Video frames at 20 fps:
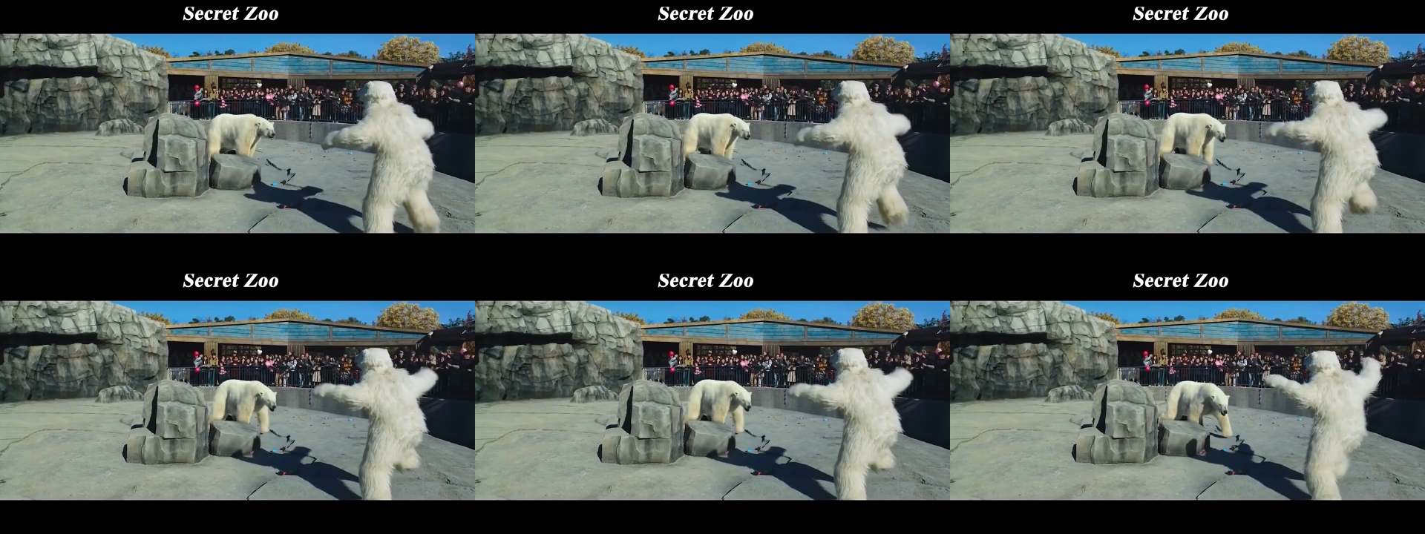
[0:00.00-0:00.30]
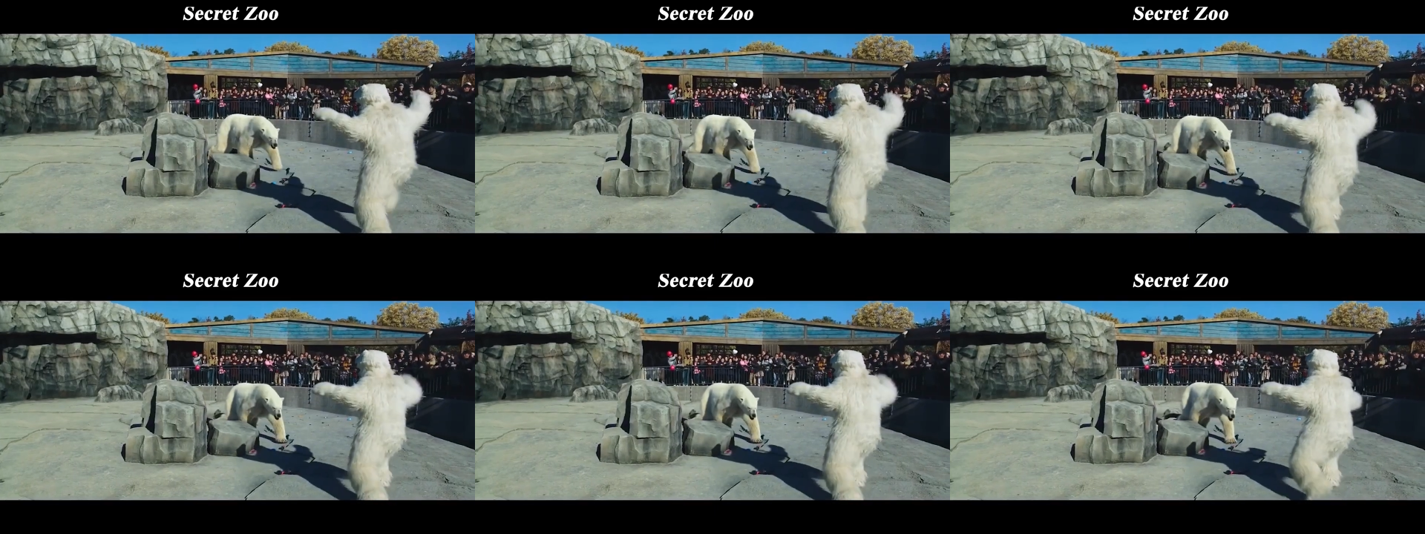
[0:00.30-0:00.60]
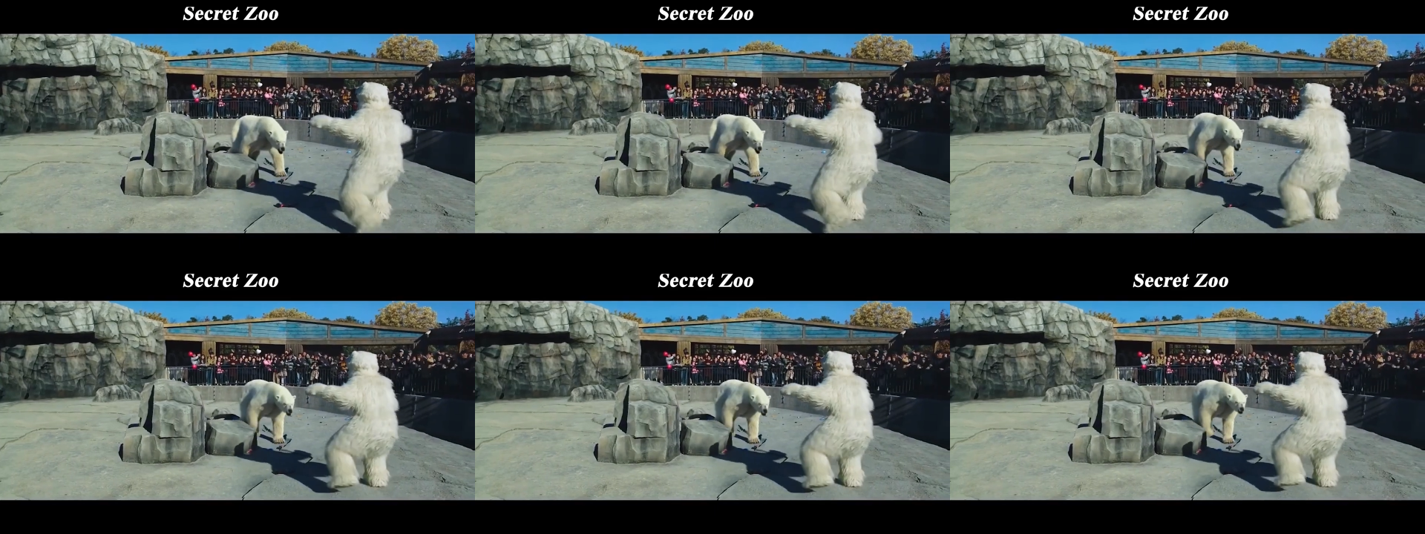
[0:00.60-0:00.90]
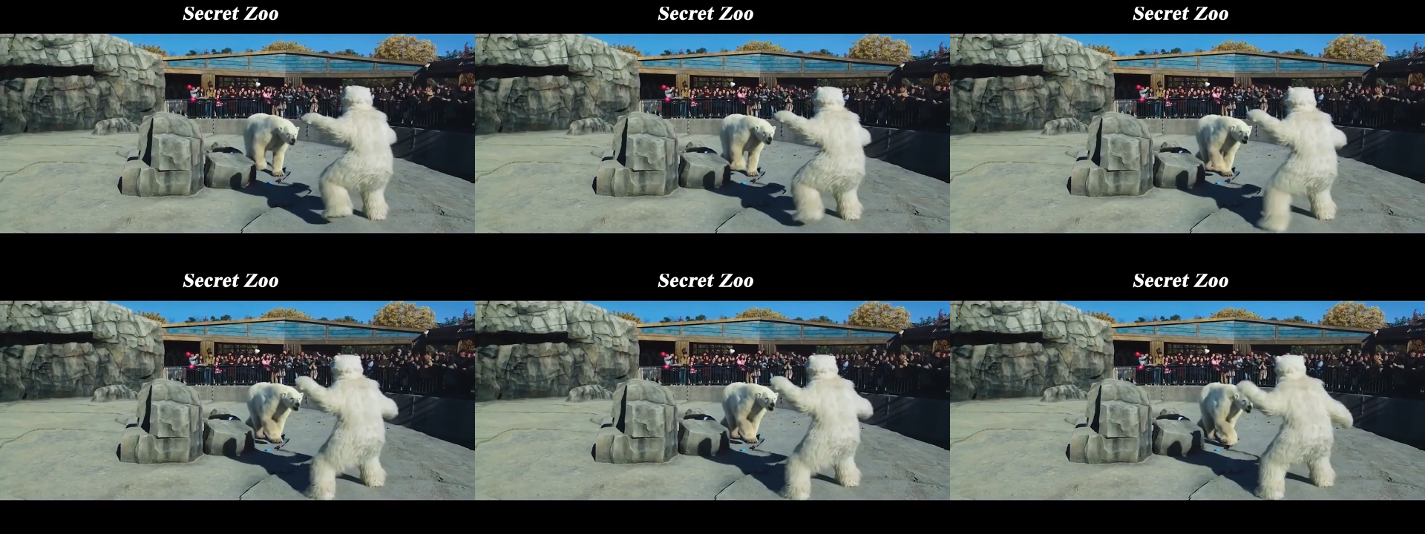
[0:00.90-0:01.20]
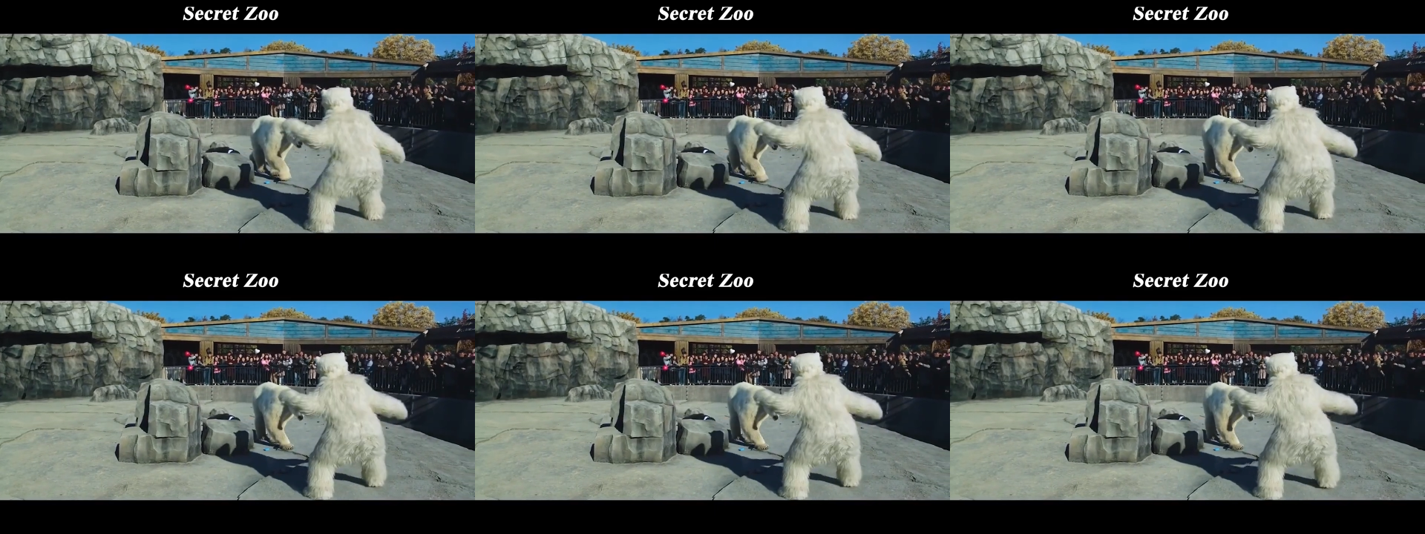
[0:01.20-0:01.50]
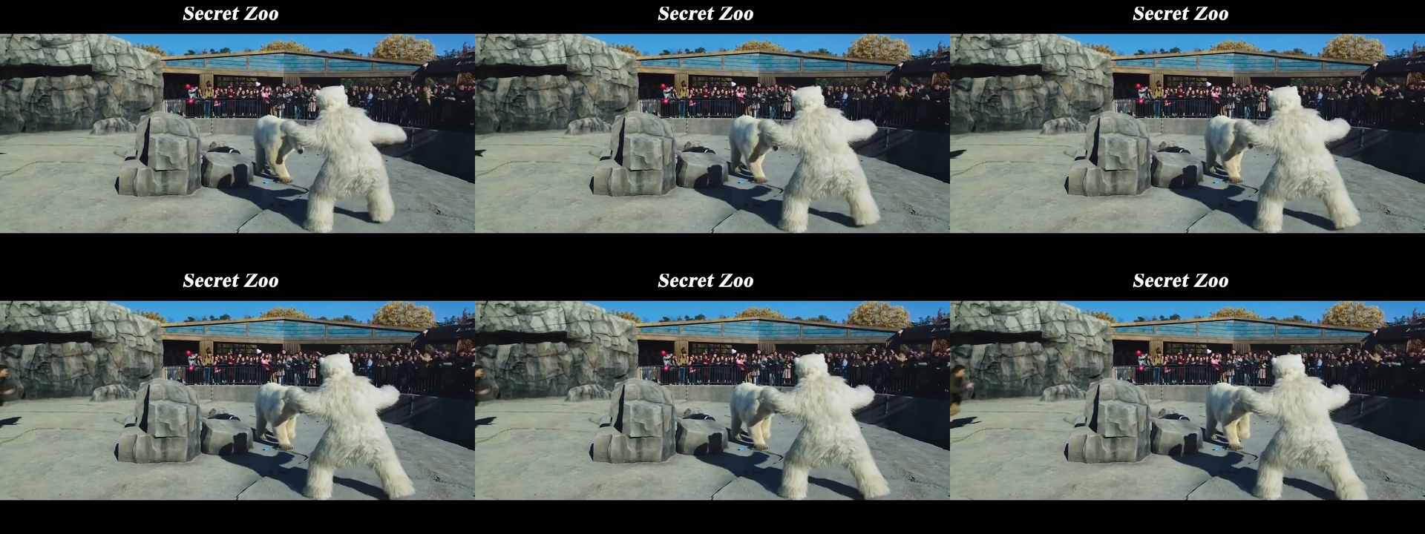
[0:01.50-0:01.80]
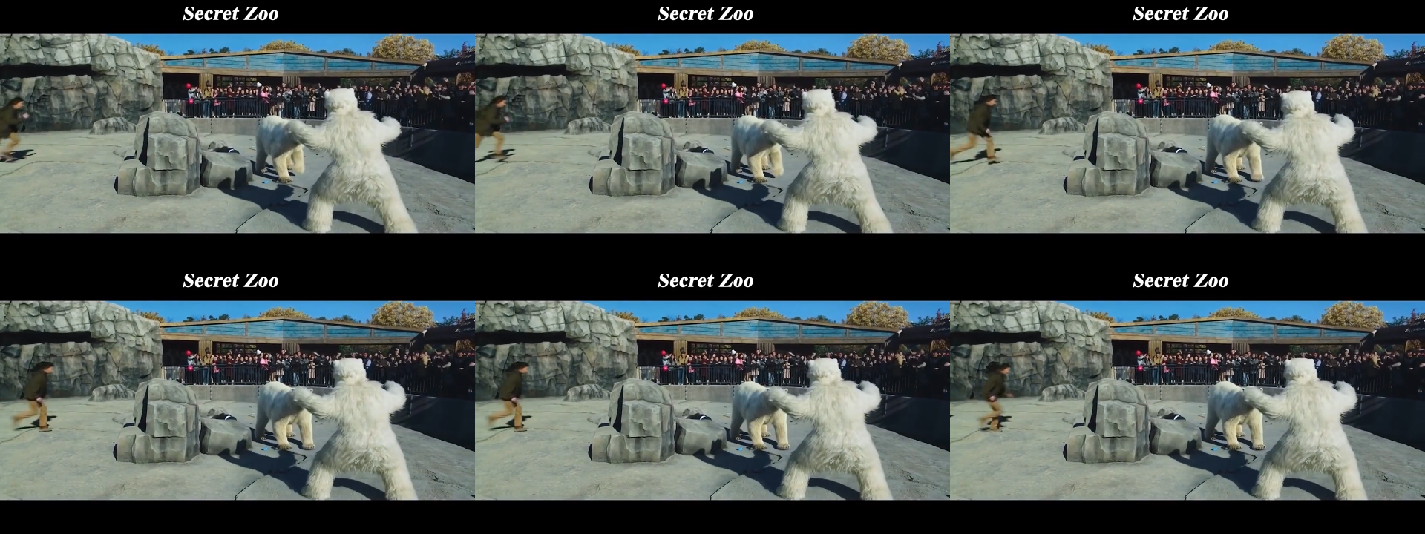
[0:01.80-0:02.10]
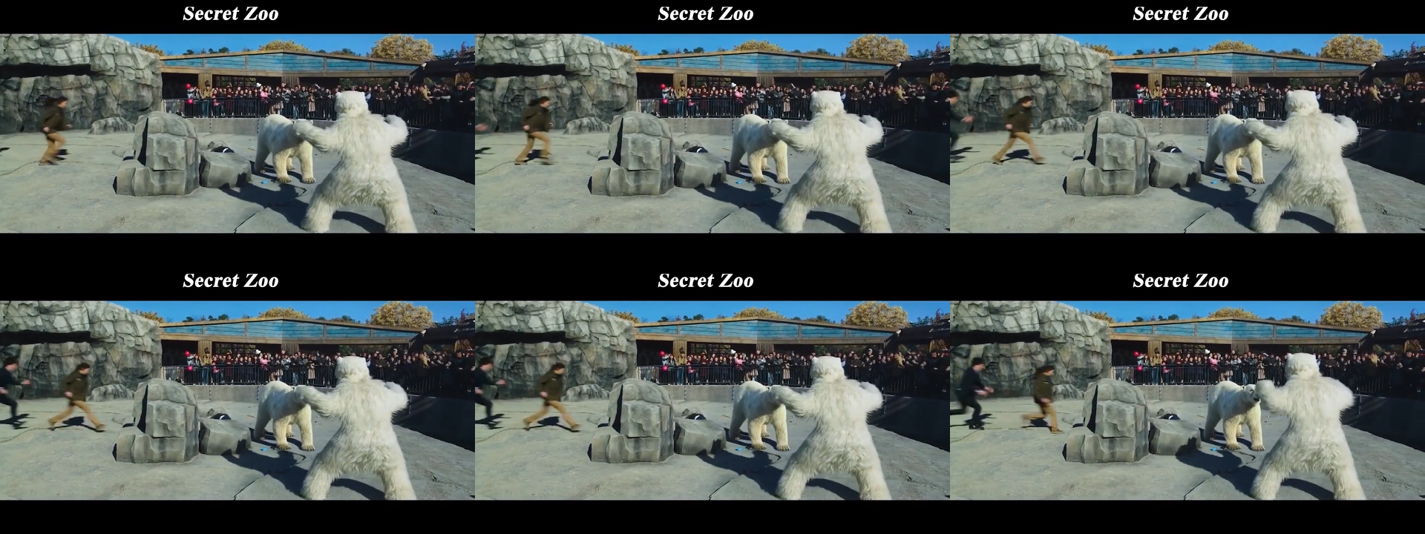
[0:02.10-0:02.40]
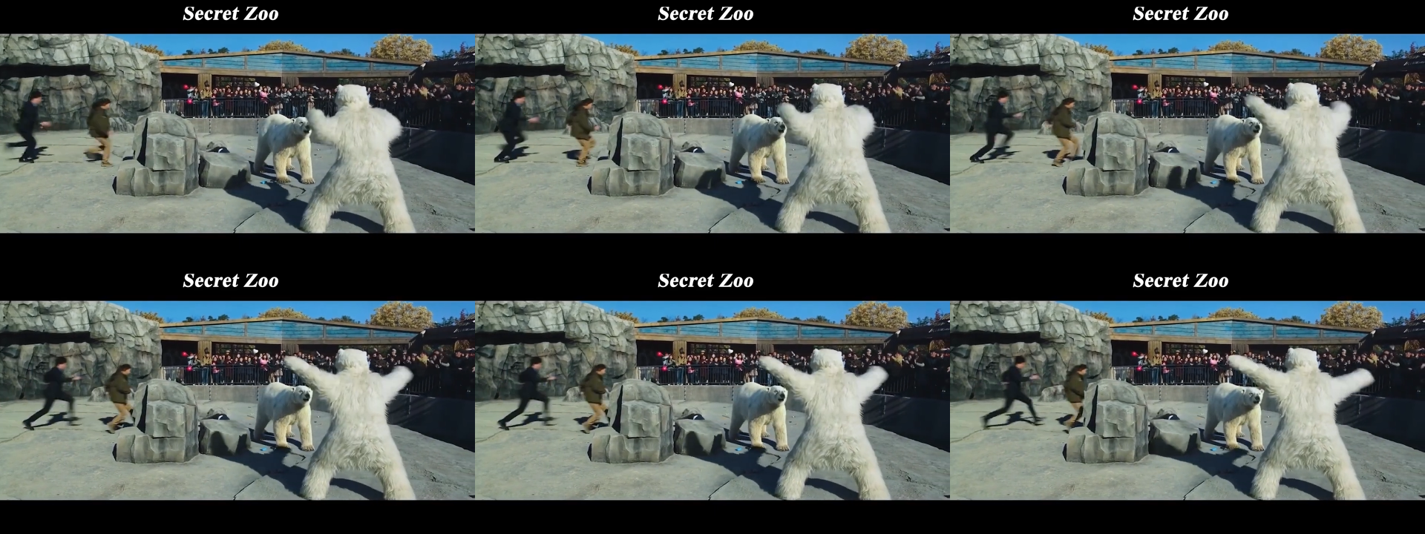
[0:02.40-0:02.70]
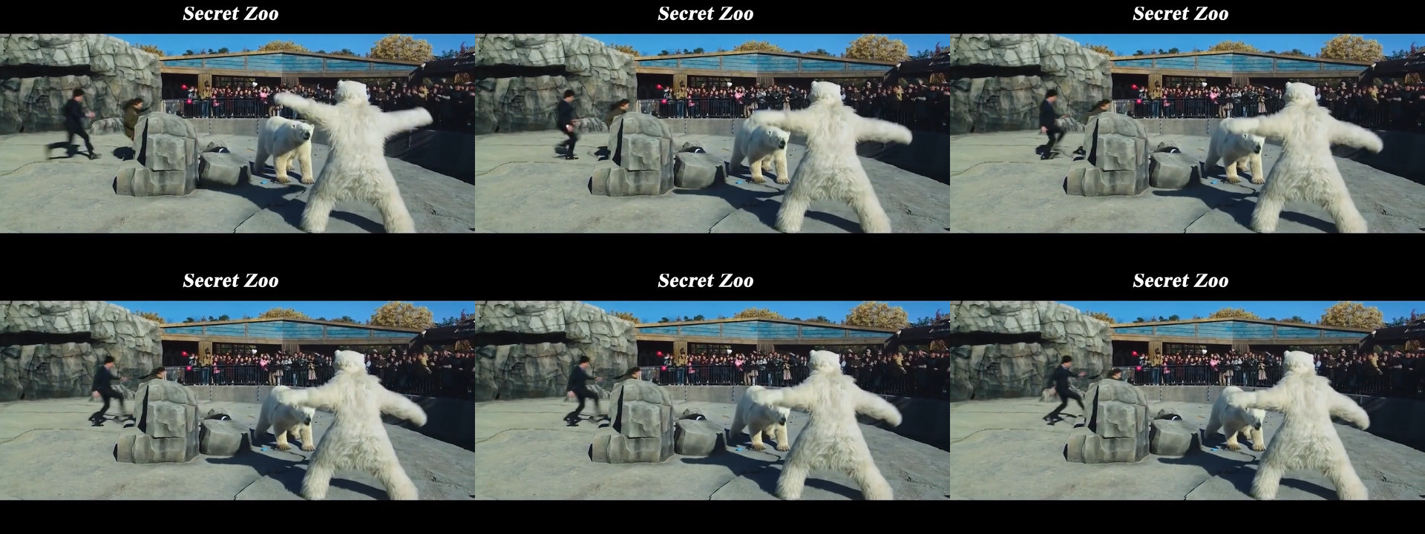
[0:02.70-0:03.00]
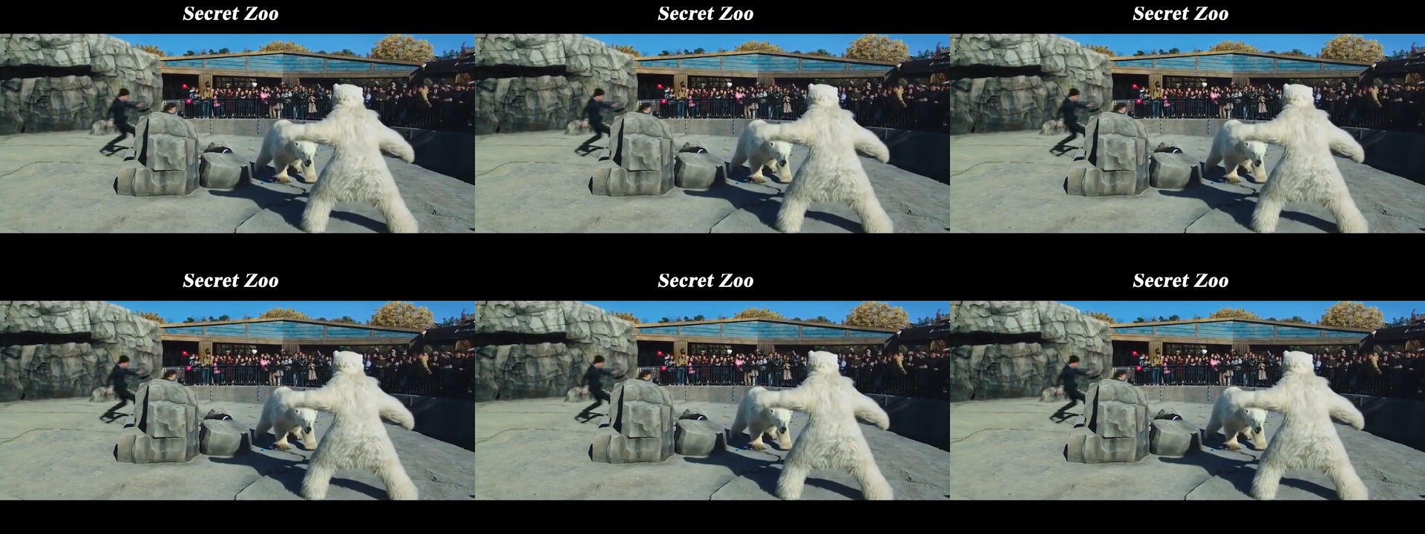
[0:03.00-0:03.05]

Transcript: [unreadable: no face in view]